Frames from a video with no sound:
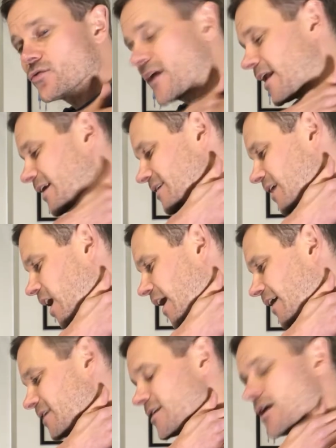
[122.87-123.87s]
getting
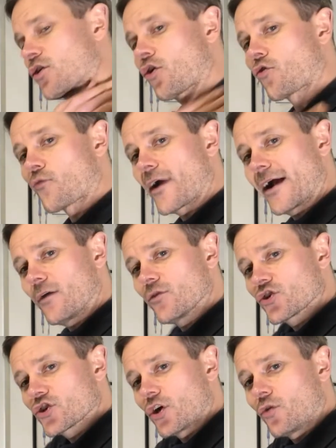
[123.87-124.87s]
tight around the
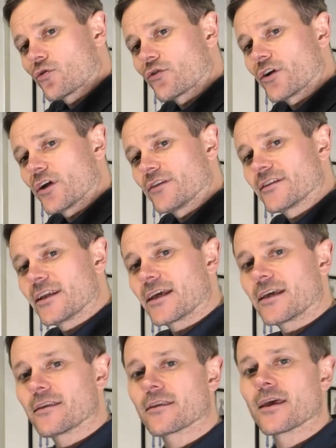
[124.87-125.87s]
shoulder and
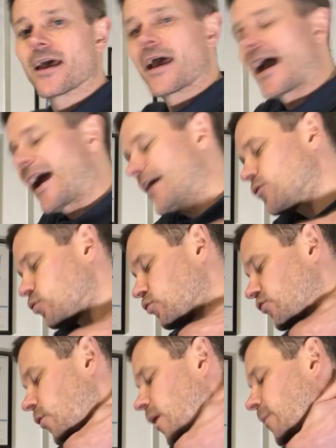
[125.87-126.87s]
underneath, and
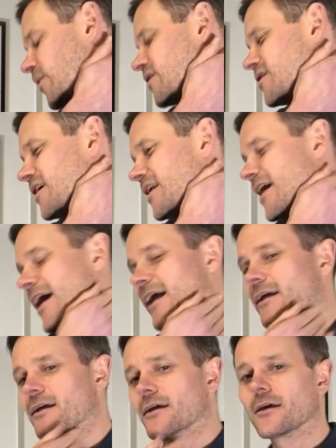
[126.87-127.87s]
also up into your neck.
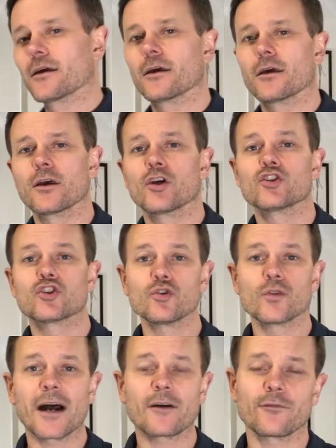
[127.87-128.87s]
Do
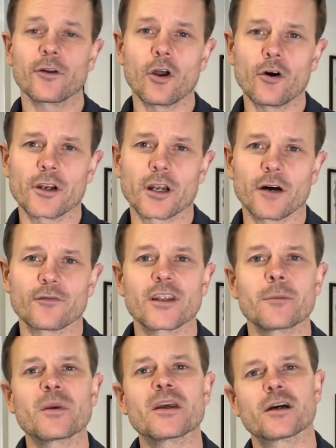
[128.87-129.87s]
that for long enough and it
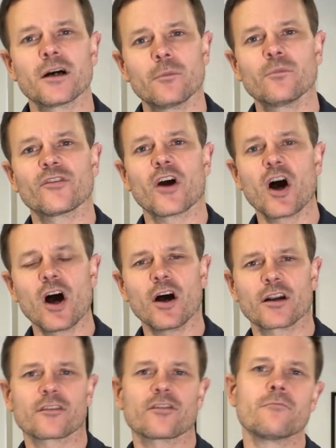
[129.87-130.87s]
becomes harder
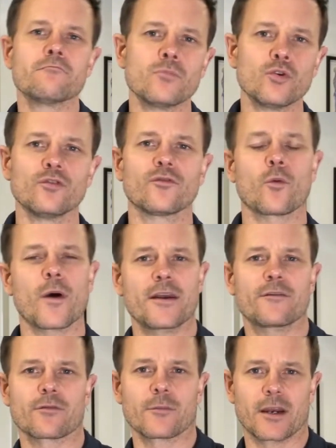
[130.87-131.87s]
to move away
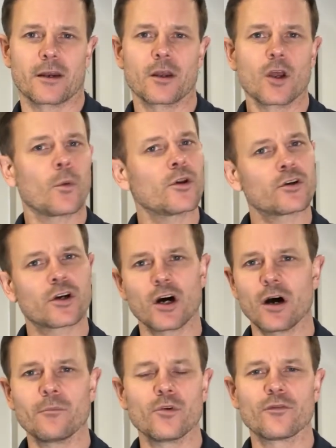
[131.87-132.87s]
from it. When you
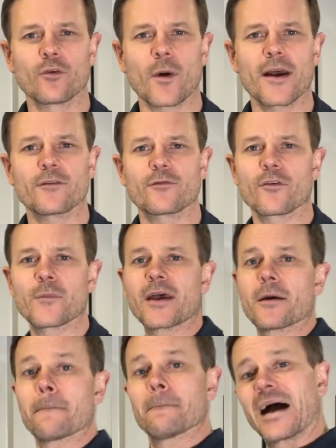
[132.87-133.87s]
can't move away from it
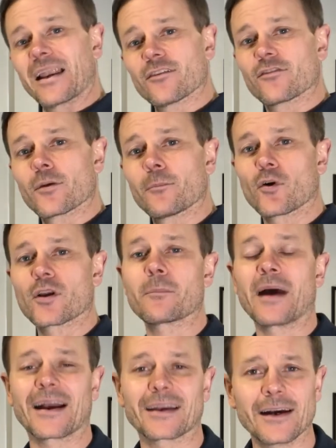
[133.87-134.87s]
and balance the body
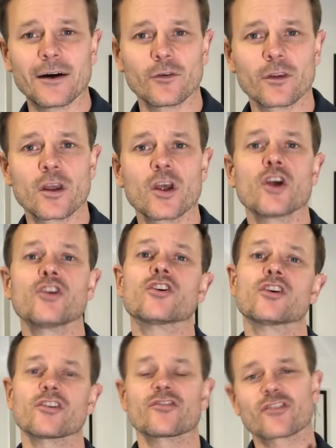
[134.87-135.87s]
back out, you're going
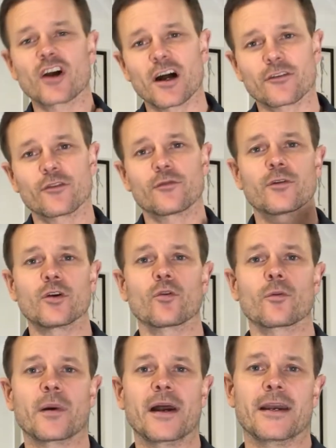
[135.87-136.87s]
to start to feel the
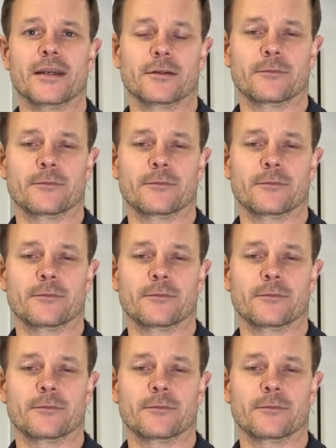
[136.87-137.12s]
pain.